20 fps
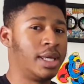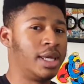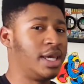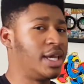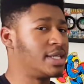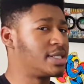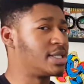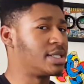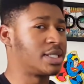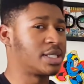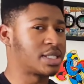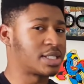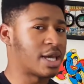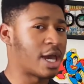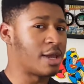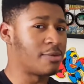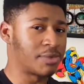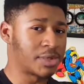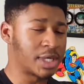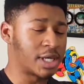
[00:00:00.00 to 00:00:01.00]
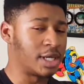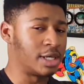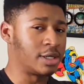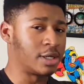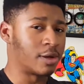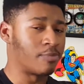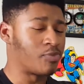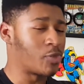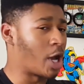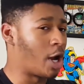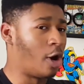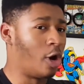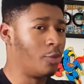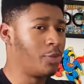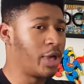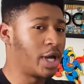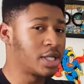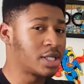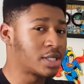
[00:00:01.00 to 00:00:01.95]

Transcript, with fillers: isn't the same thing. I hope that